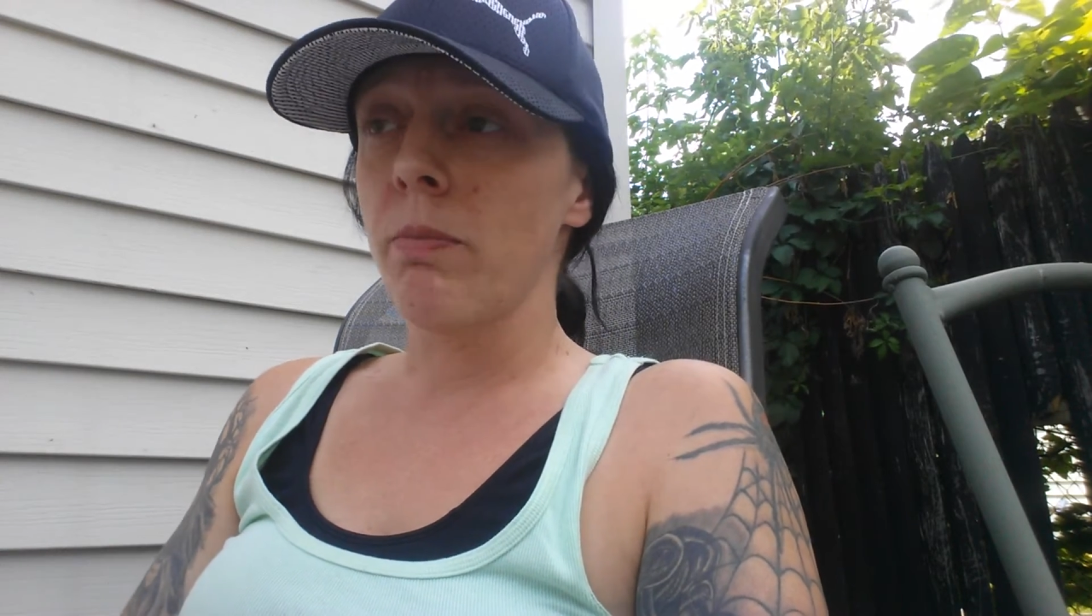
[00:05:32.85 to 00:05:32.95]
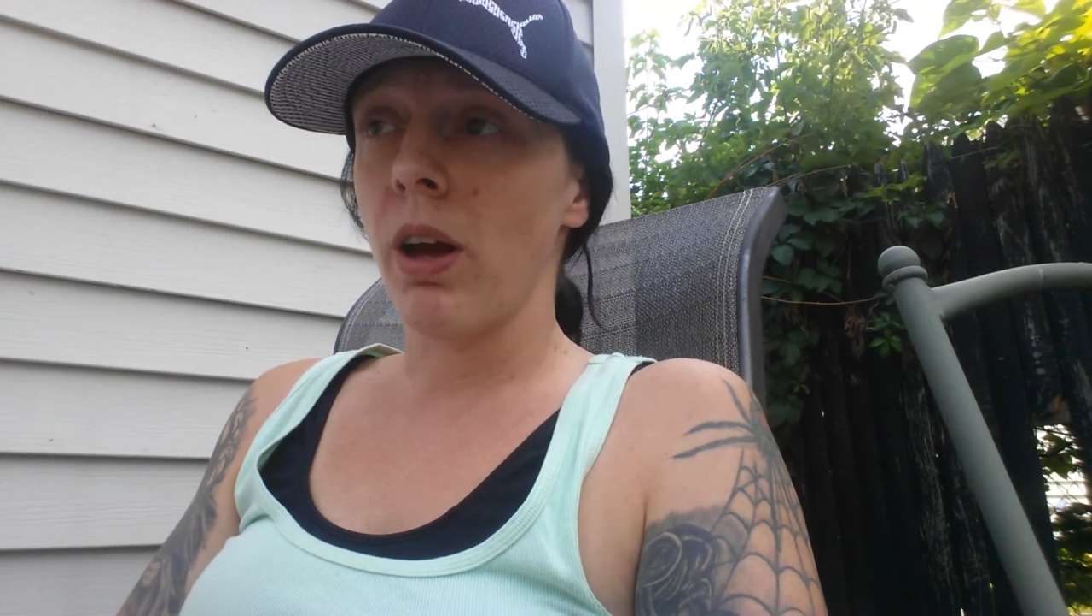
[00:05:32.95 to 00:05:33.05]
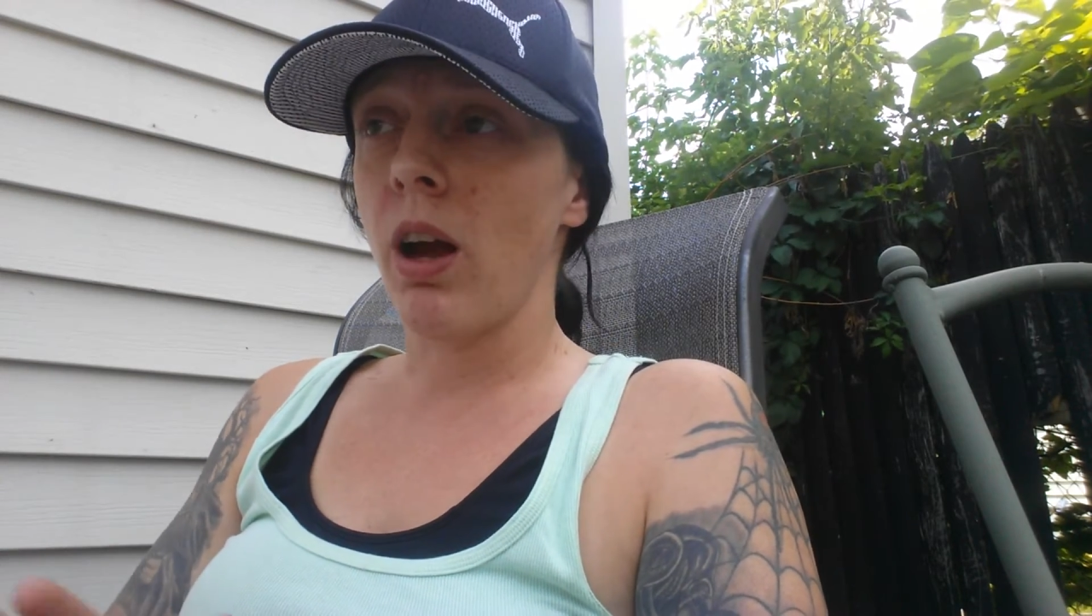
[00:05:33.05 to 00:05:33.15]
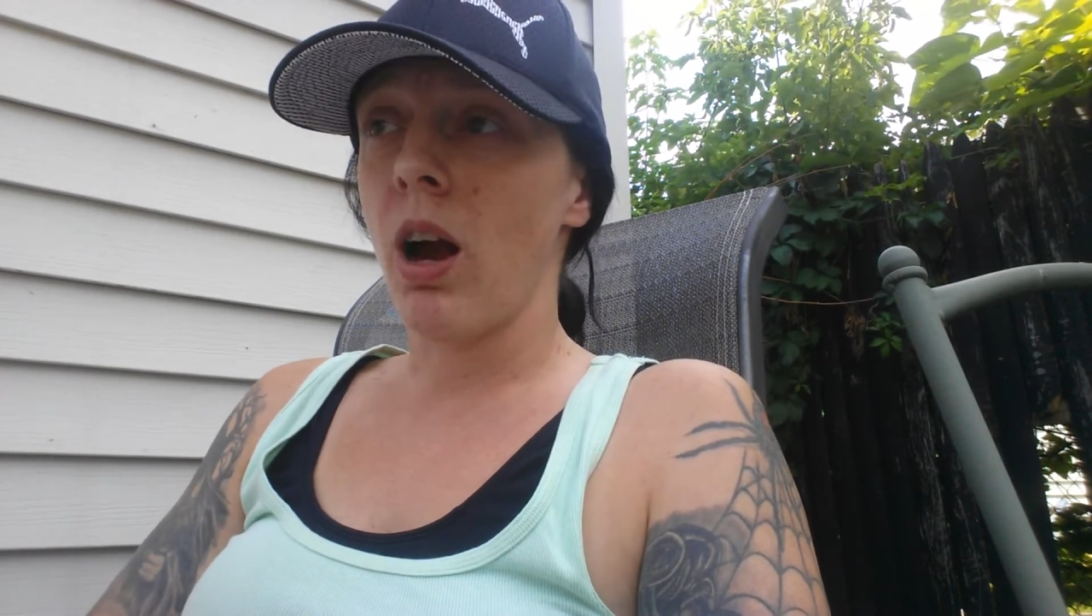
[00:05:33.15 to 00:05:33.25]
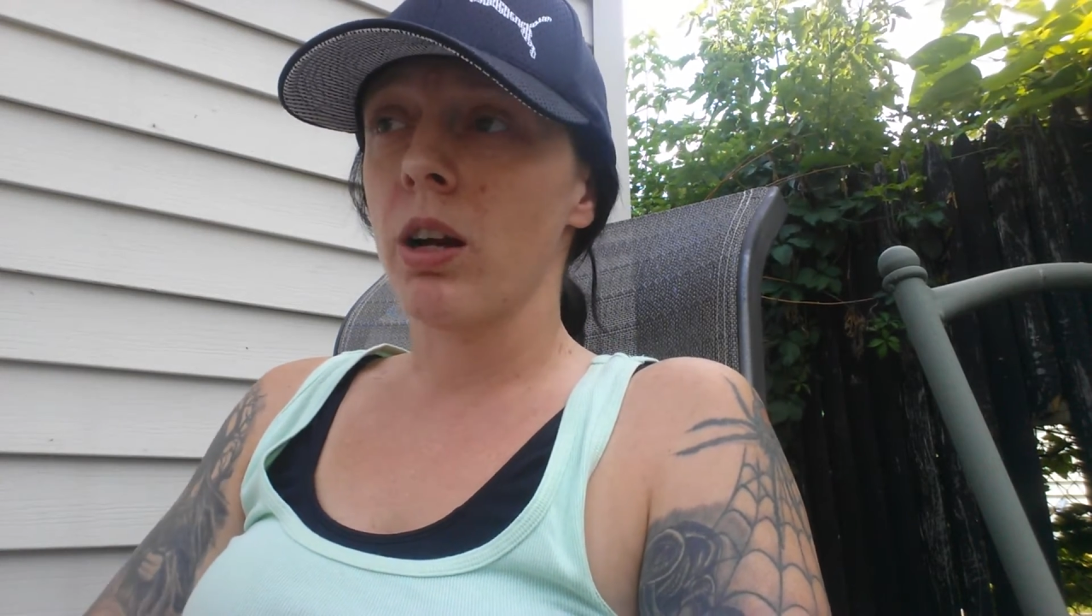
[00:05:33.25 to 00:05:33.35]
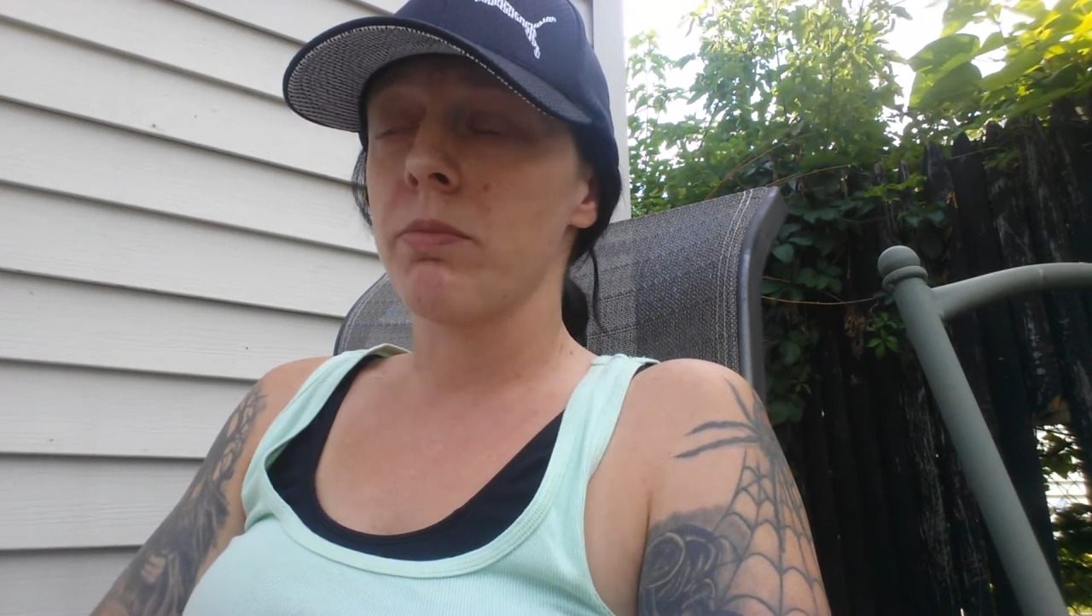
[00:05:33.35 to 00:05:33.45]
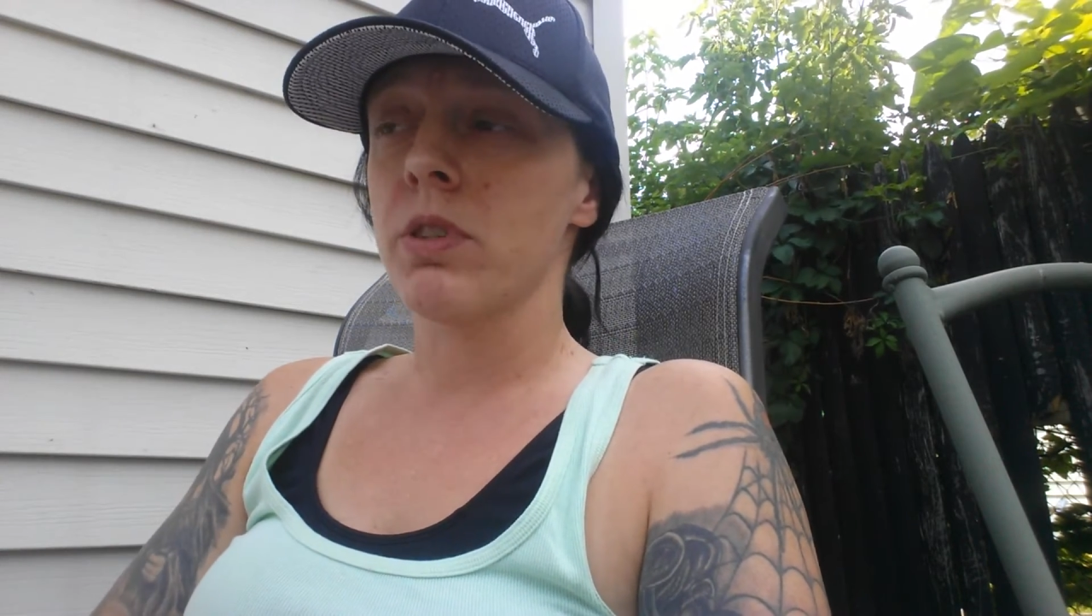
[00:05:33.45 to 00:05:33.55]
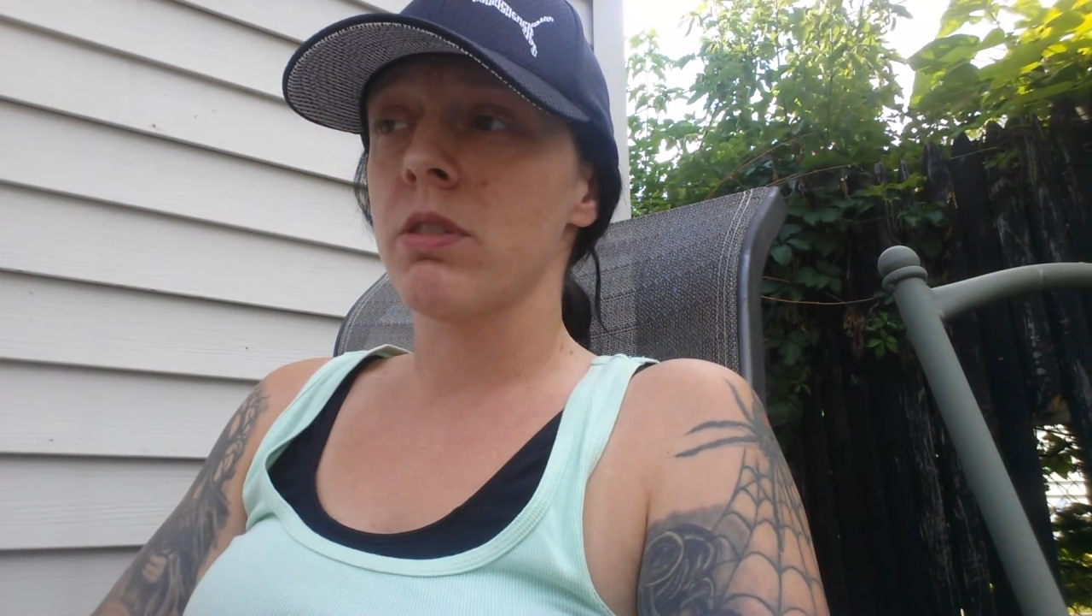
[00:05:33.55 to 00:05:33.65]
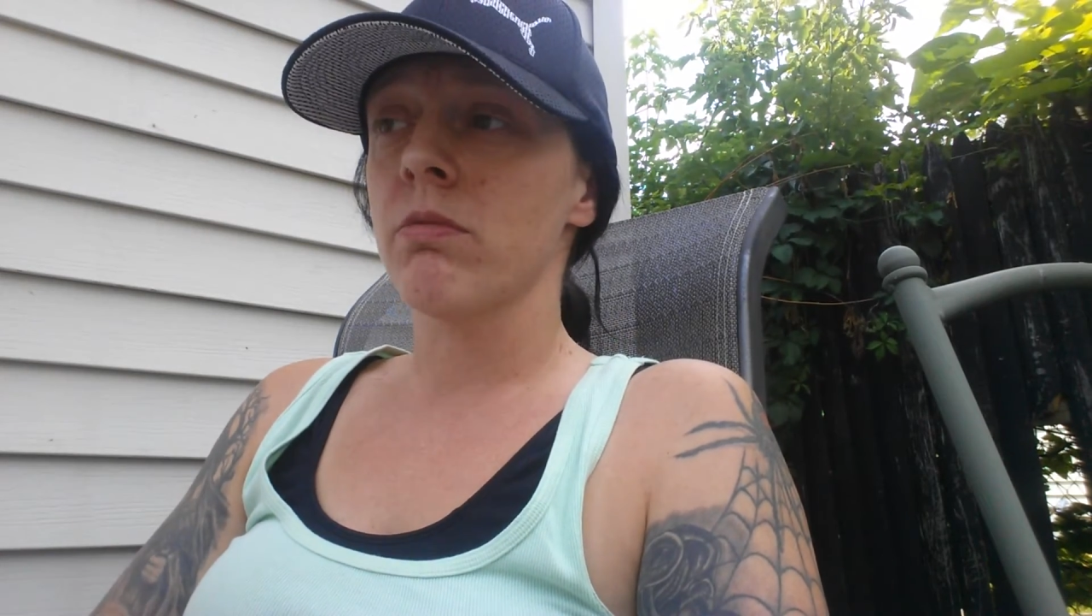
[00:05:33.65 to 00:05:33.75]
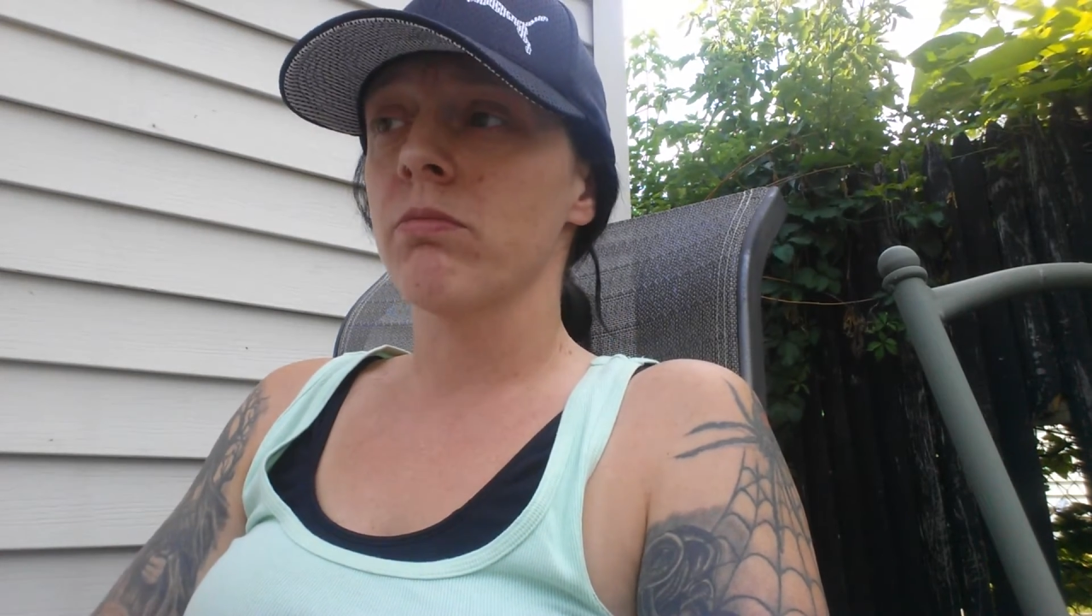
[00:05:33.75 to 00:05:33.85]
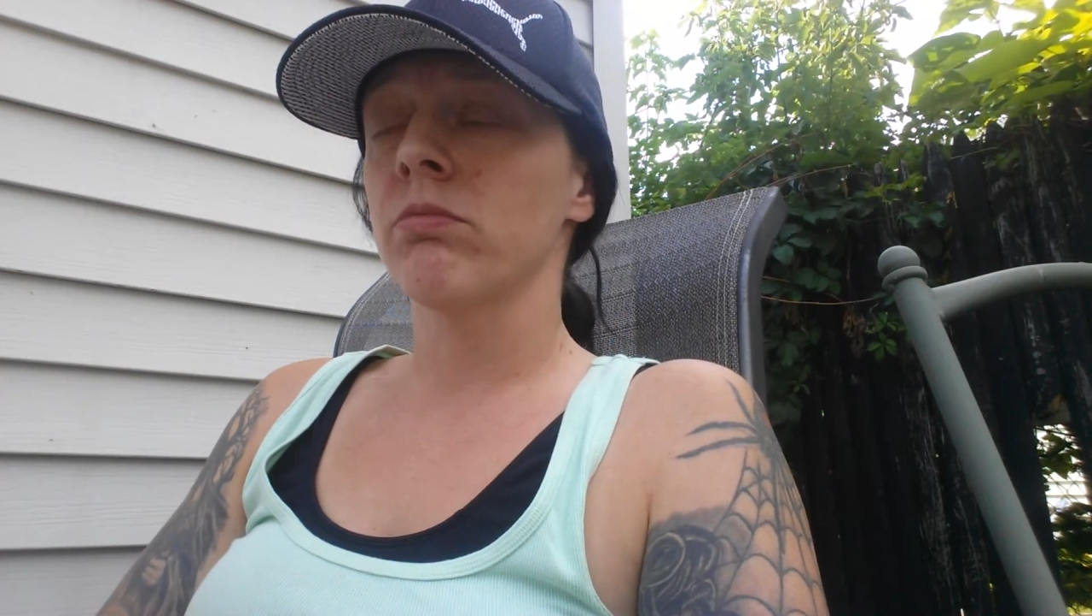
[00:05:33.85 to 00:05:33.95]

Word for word: my carbs